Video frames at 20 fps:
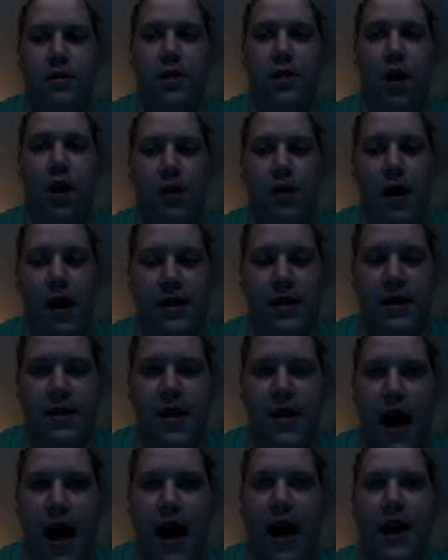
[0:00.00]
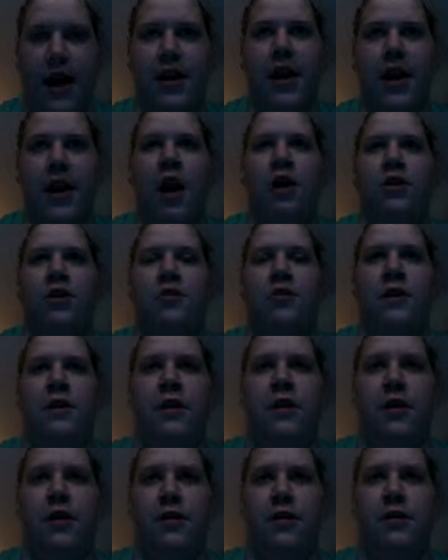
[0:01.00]
to go outside. You
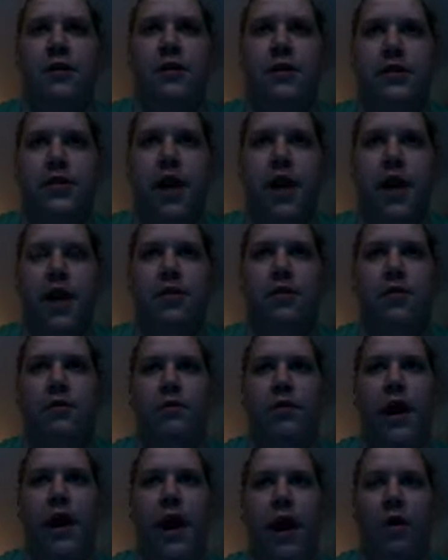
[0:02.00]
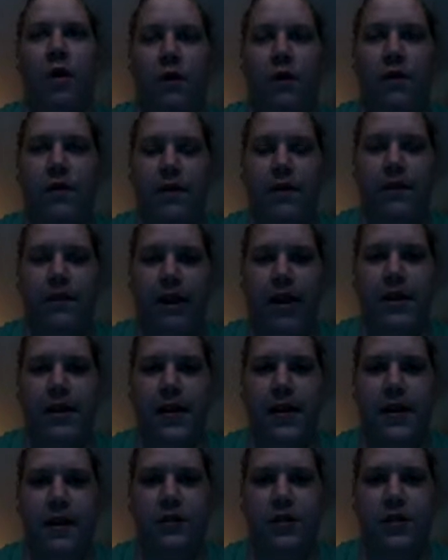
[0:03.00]
need to stay. You can't go over your
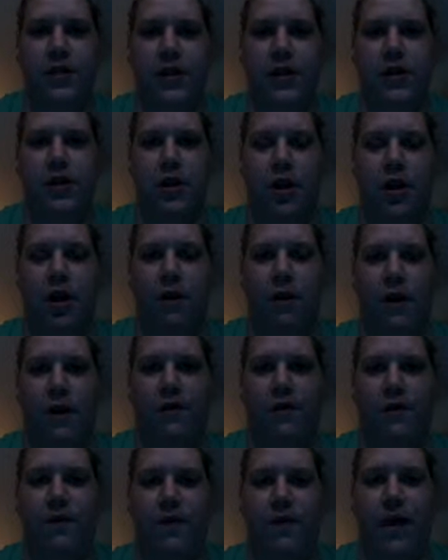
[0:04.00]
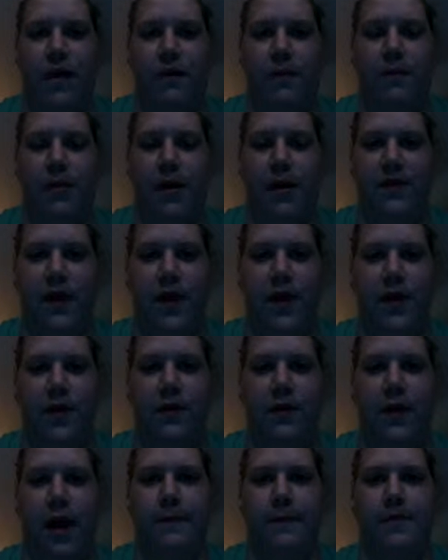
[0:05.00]
friend's house just to go over there and play
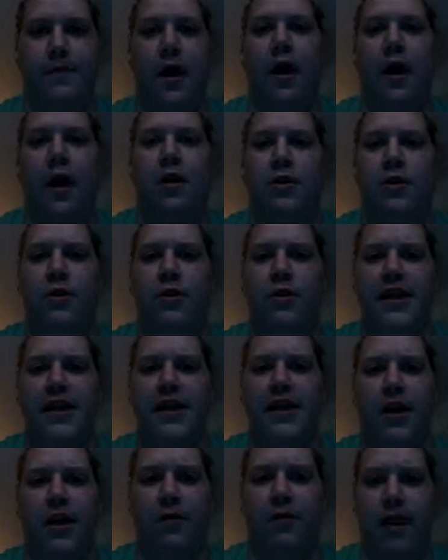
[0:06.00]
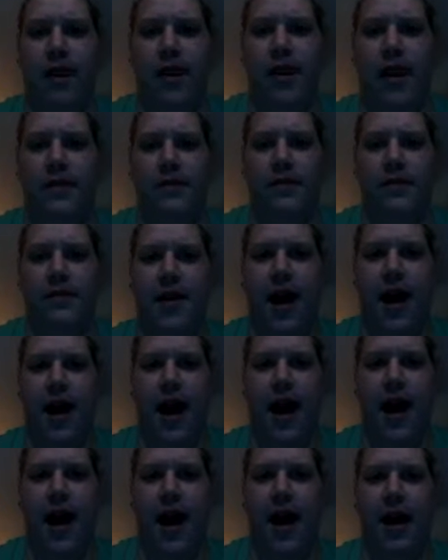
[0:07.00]
video games. You guys need to run
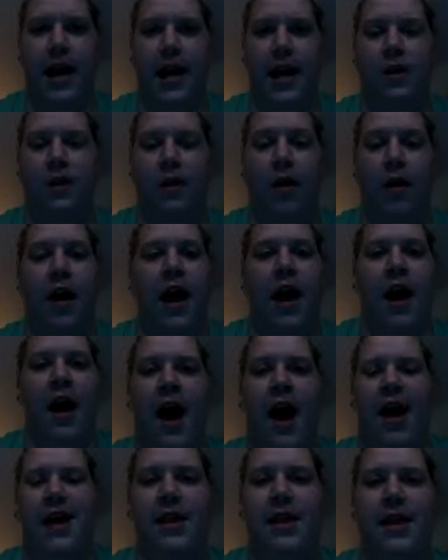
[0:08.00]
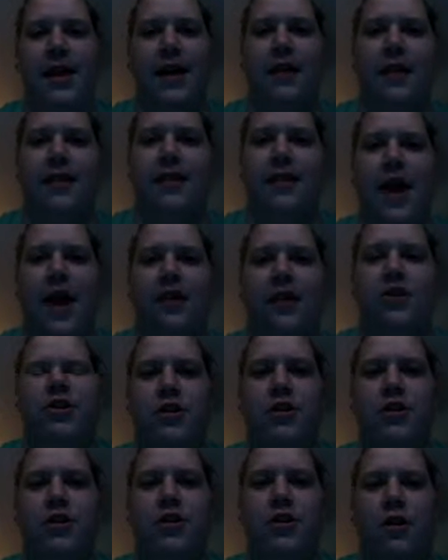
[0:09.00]
outside or anything like that,
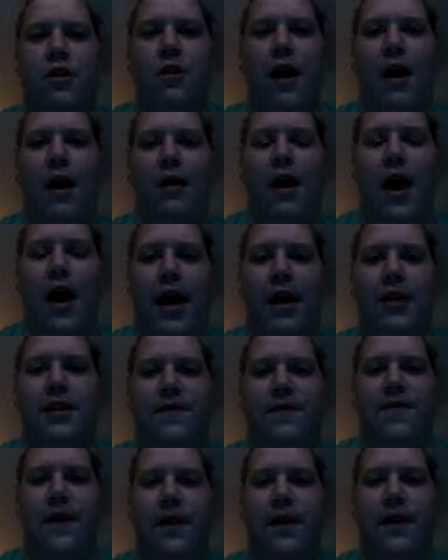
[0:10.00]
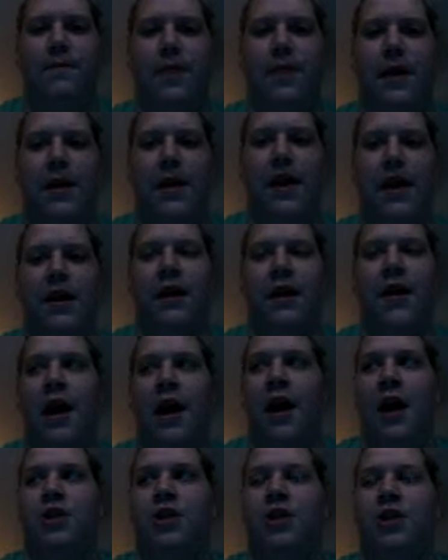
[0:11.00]
just to show how active it can be and
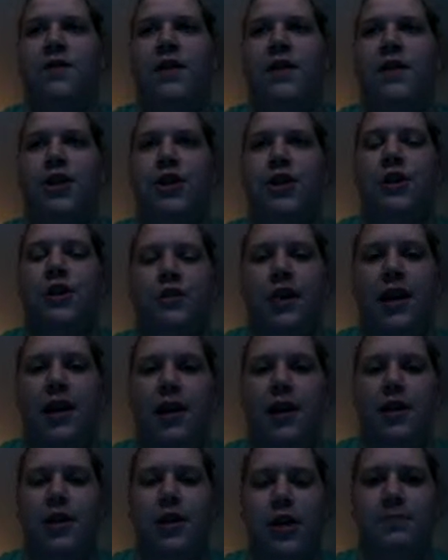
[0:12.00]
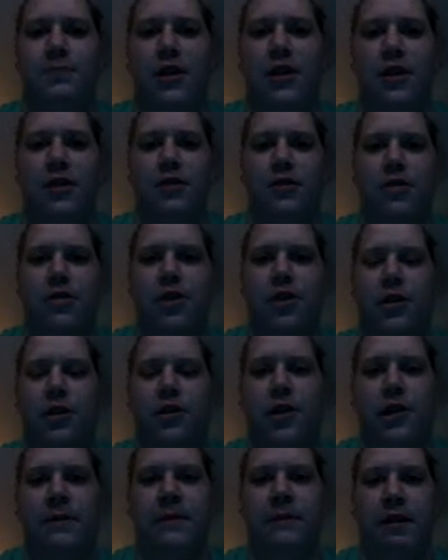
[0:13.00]
show that children can, just because they're
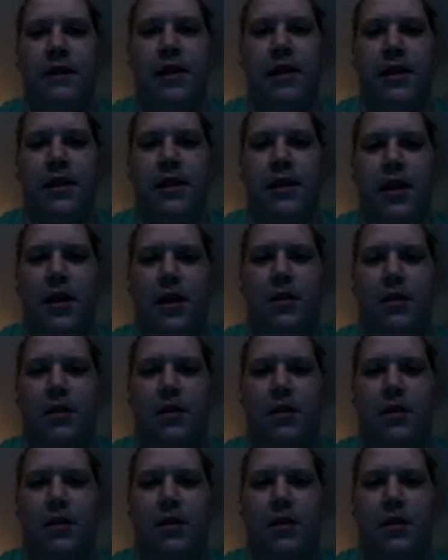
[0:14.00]
children doesn't mean they